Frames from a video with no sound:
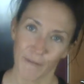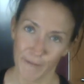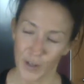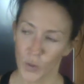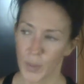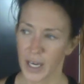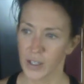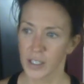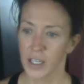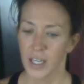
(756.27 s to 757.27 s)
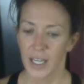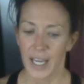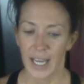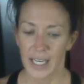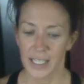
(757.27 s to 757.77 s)
feel better
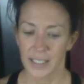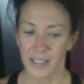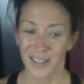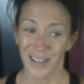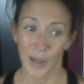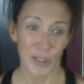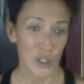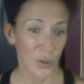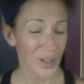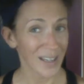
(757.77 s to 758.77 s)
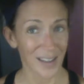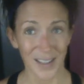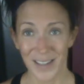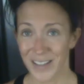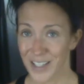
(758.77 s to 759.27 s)
and I'm enjoying it.